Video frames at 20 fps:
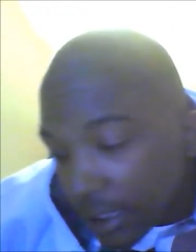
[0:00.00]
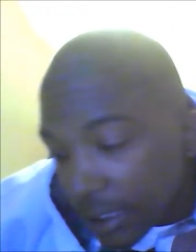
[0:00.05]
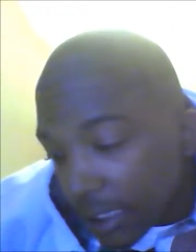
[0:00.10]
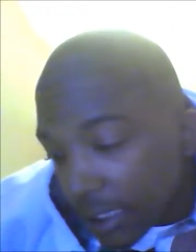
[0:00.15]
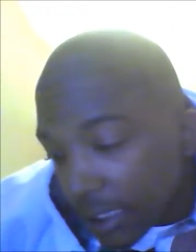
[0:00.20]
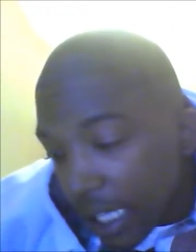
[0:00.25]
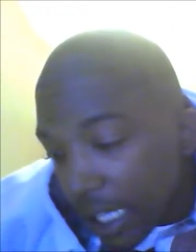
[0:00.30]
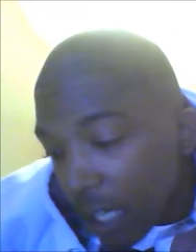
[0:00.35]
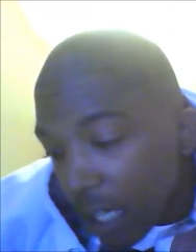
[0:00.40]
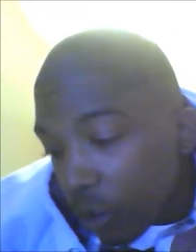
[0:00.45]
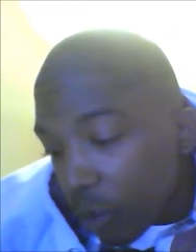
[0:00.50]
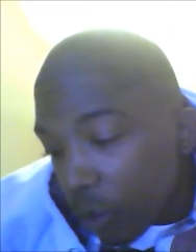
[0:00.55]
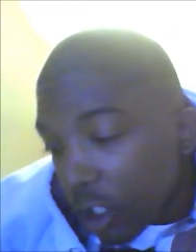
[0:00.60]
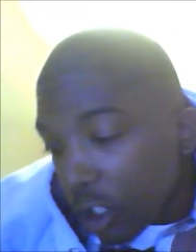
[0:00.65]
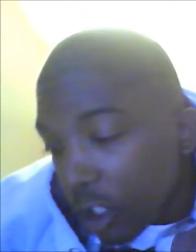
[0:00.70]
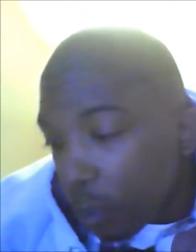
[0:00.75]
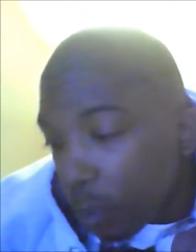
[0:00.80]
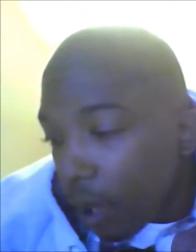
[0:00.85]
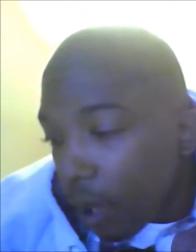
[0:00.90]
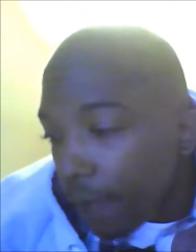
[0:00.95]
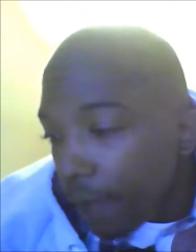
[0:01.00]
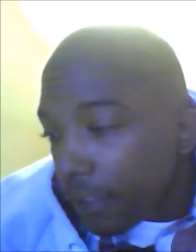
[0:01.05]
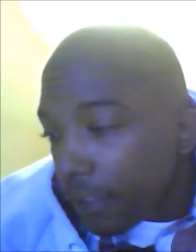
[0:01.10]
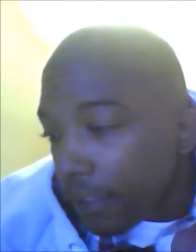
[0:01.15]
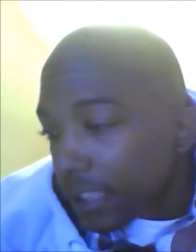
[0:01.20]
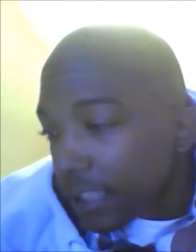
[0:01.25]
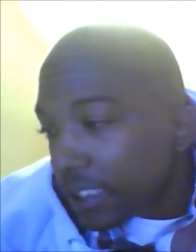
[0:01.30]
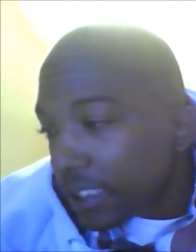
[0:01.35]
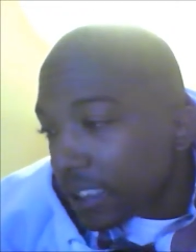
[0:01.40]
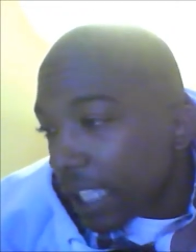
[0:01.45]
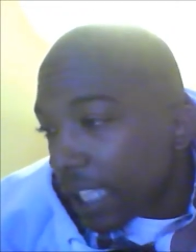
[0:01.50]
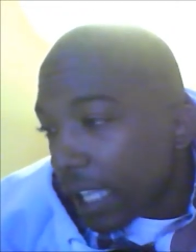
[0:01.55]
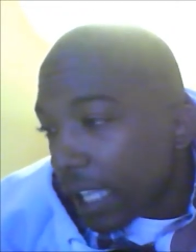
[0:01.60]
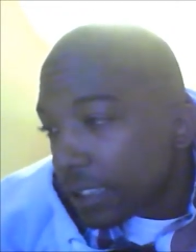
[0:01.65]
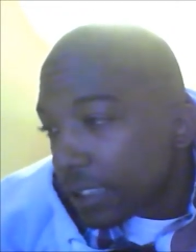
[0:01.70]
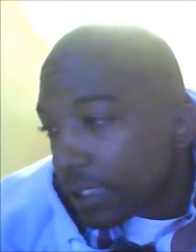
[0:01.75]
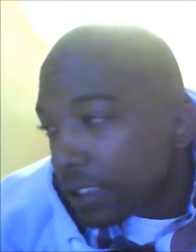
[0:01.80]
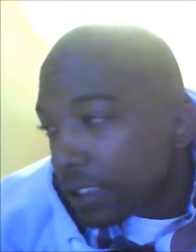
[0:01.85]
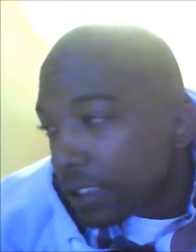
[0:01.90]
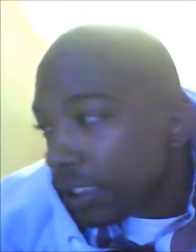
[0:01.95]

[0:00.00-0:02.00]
there when your prophet is not.